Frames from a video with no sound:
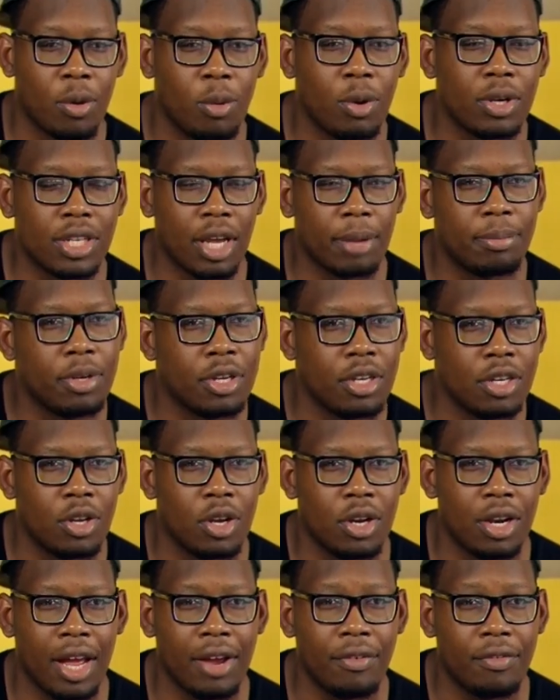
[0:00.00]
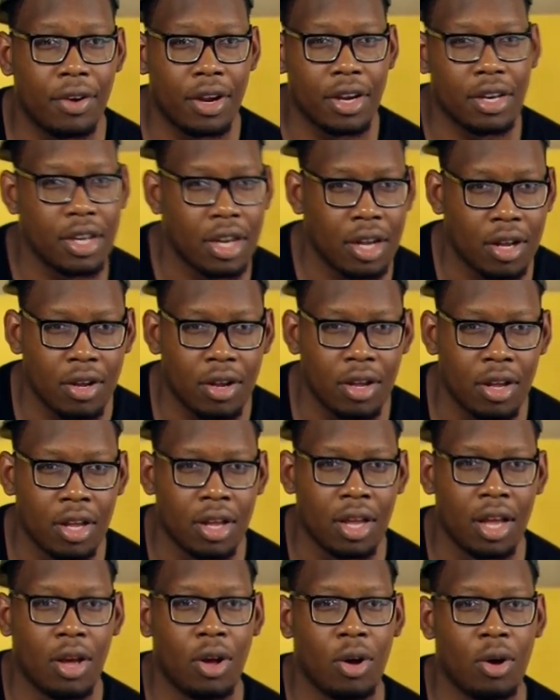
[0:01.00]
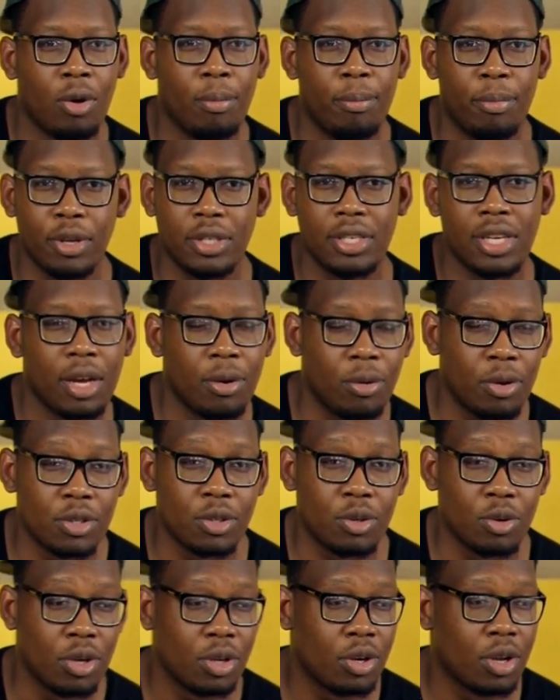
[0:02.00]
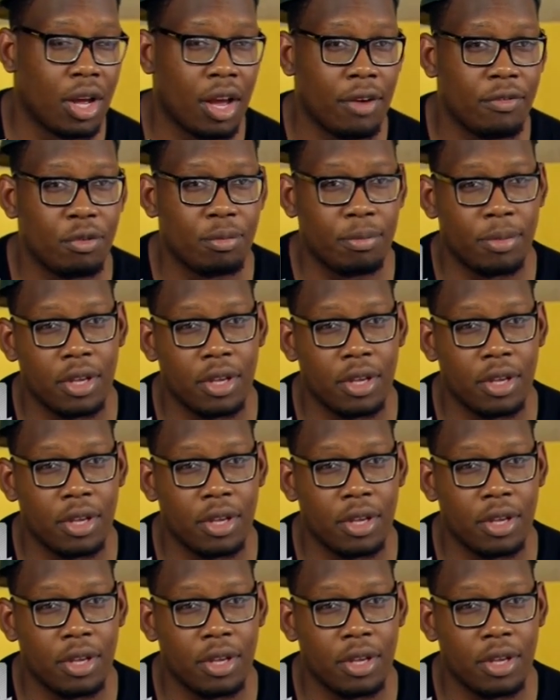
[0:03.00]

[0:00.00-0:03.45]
what's happening in your life right now, or Butter, what's going on, how have you